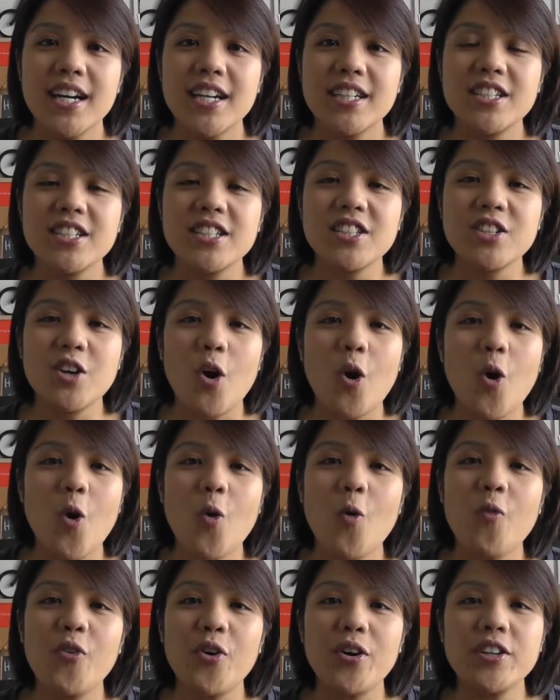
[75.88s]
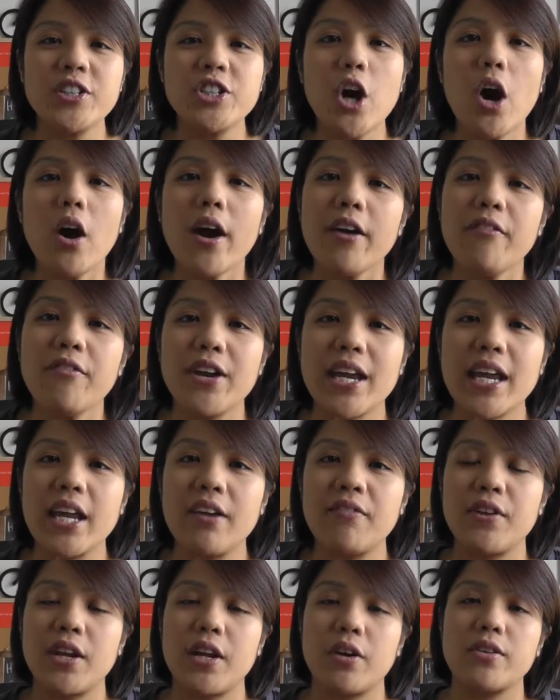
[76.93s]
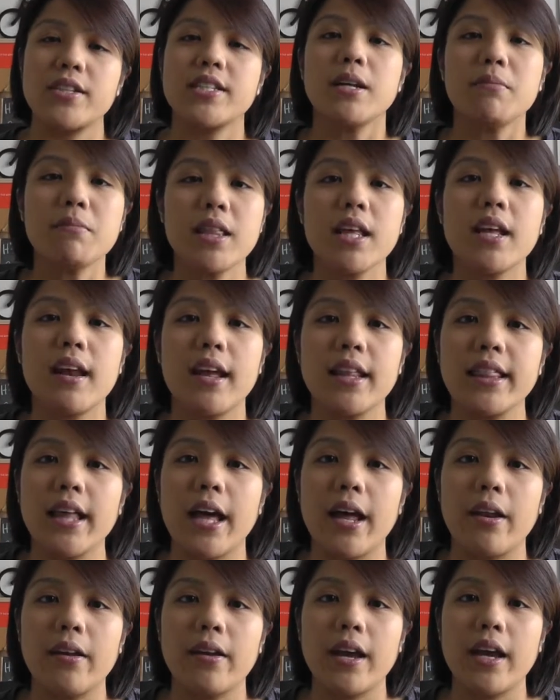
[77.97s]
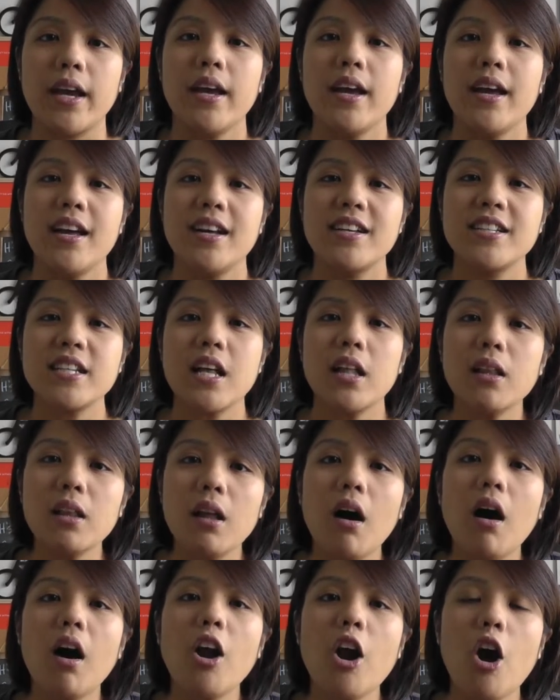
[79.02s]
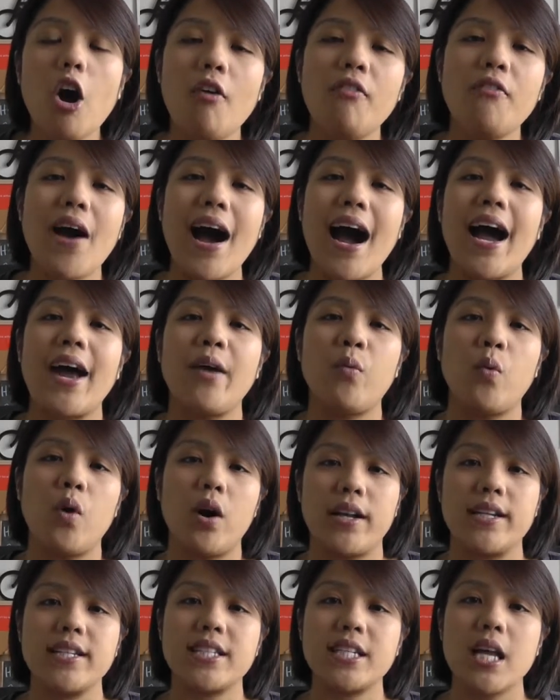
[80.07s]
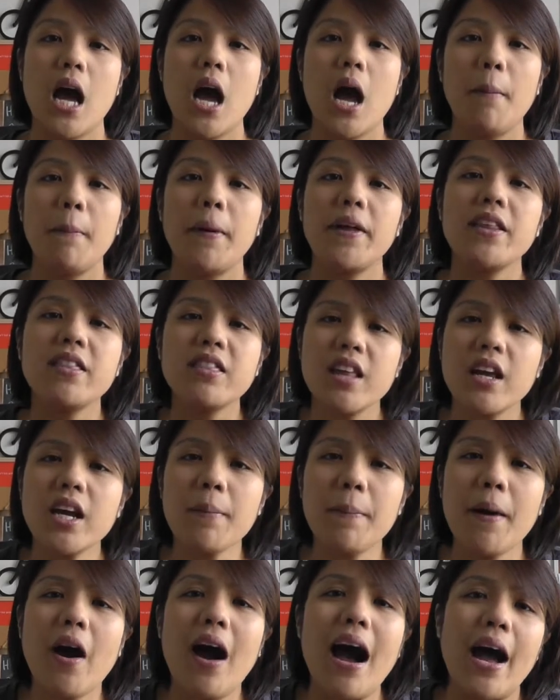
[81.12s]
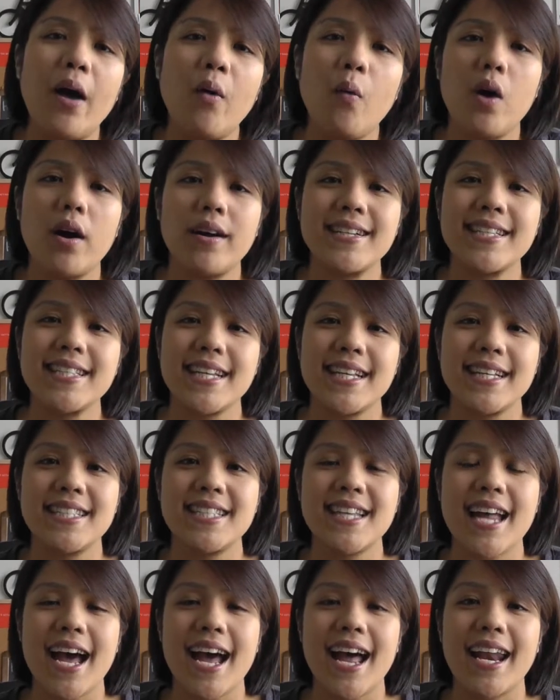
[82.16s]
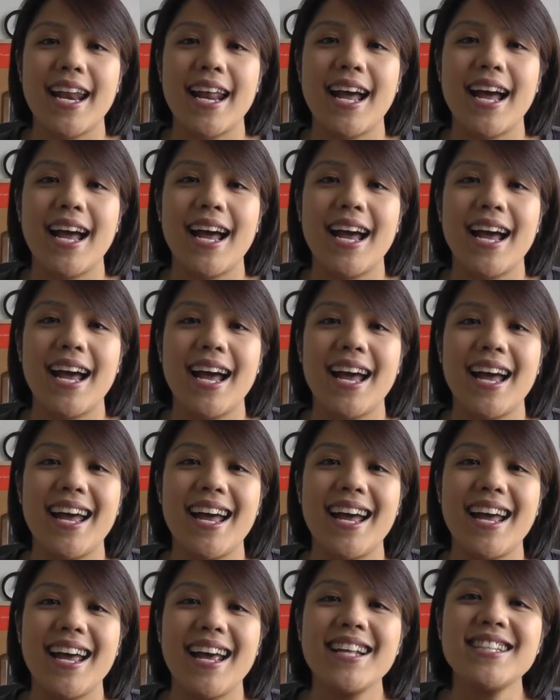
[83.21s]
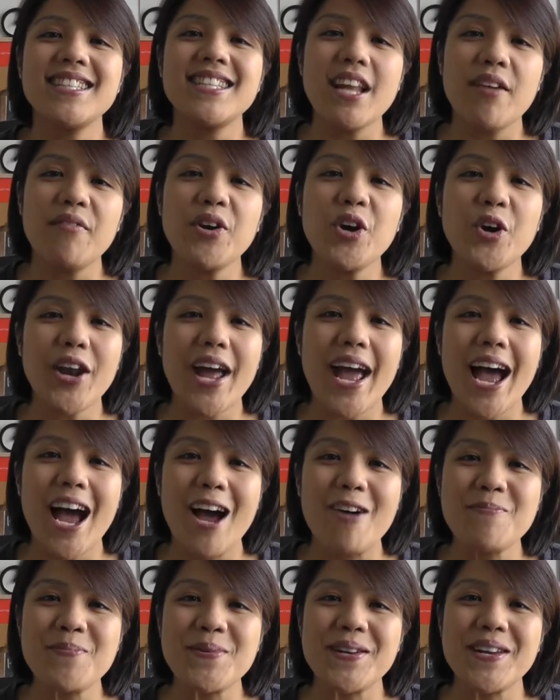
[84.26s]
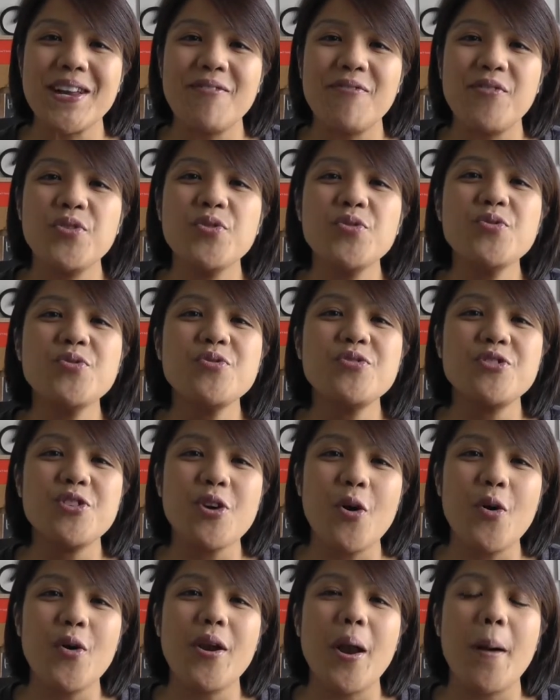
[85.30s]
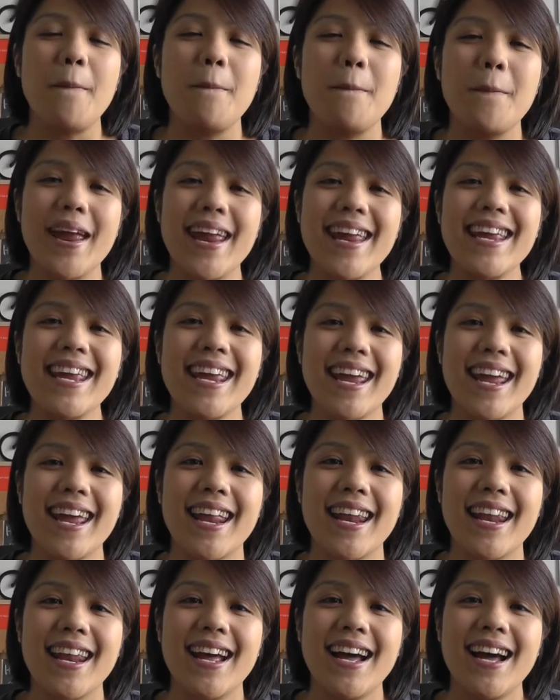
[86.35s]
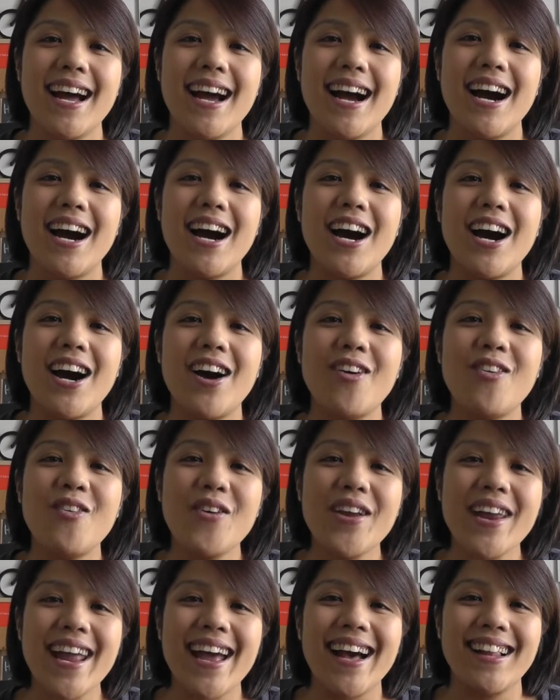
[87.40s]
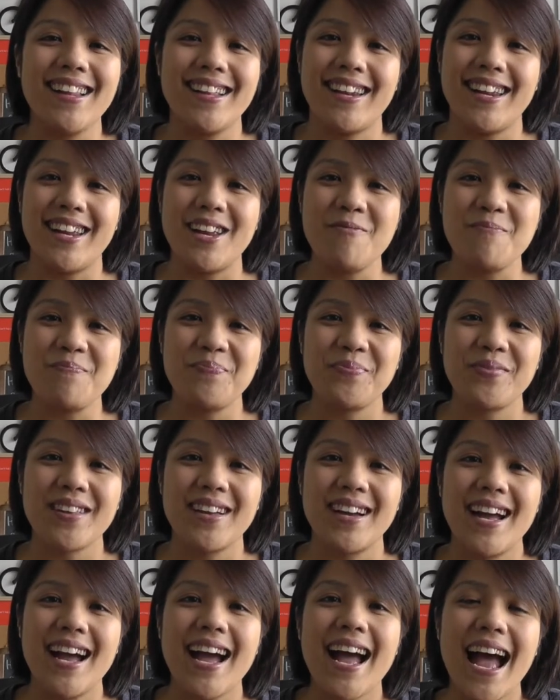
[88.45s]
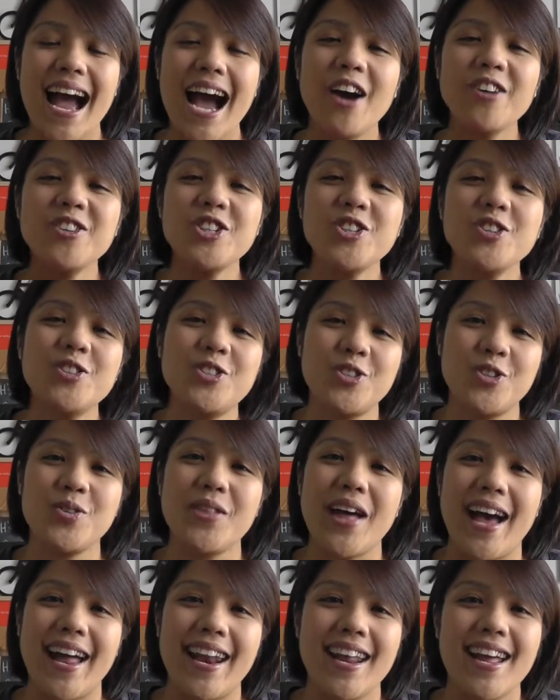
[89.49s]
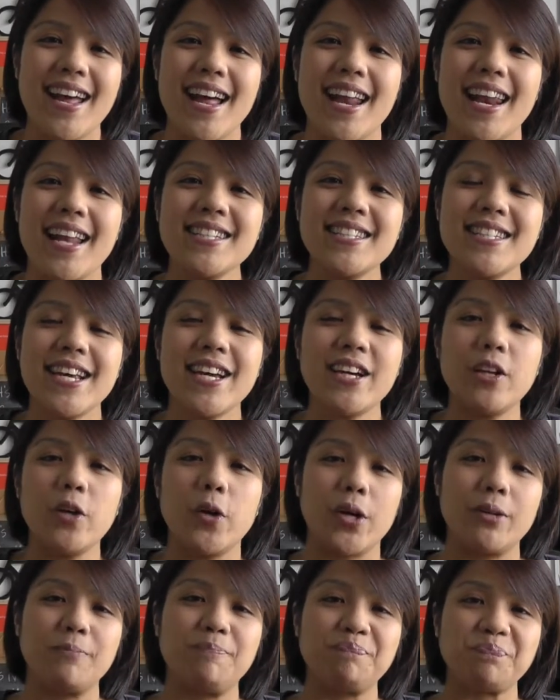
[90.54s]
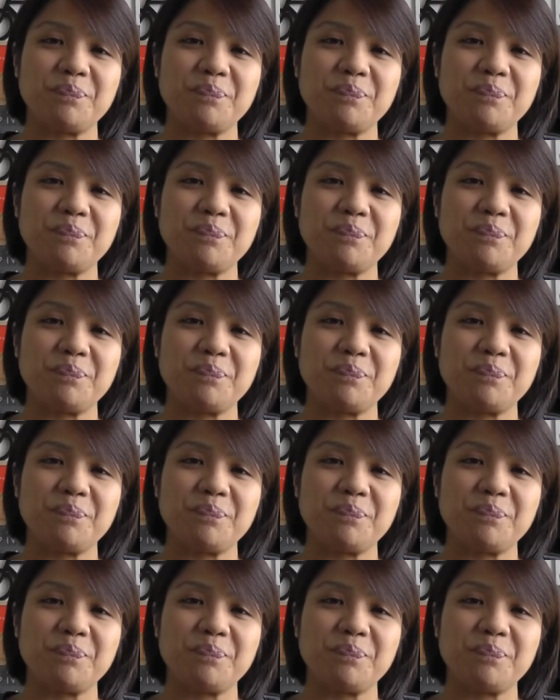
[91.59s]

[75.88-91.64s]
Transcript: just go for a jog every evening or something like that, okay? It's a lot of I wants. But the thing about I wants is that it's never gonna happen if you don't make it a reality. How do you do that? Let's take a look.